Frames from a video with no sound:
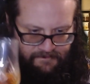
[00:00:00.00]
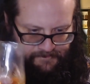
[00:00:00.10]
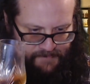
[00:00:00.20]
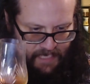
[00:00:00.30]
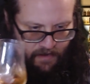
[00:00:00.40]

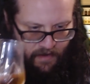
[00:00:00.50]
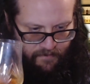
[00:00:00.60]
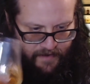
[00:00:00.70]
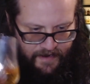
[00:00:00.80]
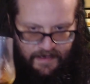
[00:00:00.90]
I'll
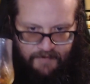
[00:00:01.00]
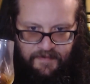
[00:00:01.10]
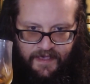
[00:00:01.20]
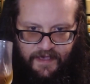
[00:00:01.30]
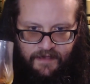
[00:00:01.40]
bring up
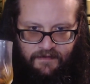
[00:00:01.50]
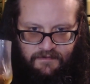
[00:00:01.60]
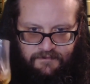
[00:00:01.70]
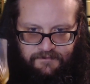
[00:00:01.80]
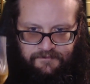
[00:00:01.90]
the
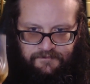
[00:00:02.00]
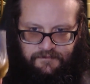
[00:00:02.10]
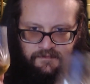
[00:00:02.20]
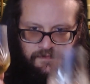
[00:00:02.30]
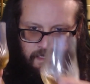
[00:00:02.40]

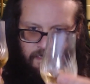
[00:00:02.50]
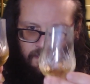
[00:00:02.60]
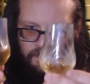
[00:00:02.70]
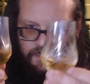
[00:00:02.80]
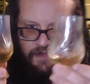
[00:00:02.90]

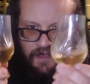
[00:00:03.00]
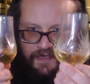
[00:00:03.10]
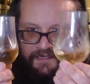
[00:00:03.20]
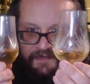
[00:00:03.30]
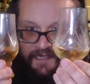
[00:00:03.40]
Toki
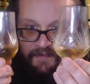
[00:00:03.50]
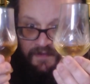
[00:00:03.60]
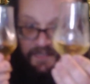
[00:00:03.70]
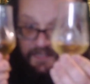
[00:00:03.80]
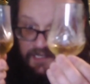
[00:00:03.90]
as an example.
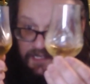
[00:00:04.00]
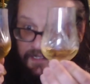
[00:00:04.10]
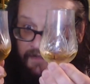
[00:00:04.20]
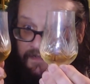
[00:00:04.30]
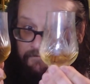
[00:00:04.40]
Yes, you can
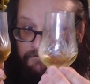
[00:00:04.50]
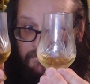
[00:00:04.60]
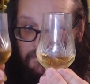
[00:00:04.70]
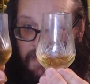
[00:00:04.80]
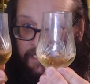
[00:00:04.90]
see it's a
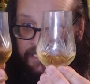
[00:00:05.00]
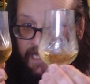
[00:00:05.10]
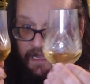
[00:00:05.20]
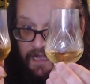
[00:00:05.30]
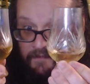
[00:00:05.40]
much
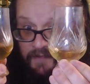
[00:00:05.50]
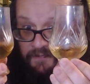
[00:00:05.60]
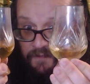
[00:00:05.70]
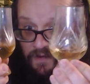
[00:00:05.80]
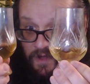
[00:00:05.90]
darker,
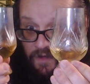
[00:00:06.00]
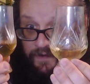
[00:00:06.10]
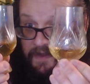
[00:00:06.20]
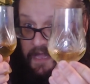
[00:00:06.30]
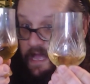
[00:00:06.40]
much more
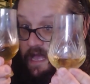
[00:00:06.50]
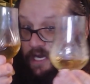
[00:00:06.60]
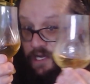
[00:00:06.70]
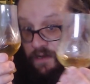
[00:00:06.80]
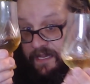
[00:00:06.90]
golden, a
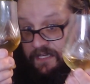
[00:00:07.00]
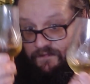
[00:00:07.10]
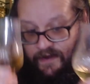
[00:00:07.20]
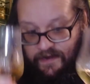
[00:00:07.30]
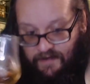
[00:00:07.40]
little hints of
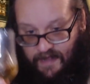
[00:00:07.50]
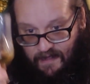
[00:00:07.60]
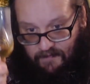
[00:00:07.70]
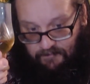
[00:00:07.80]
red in the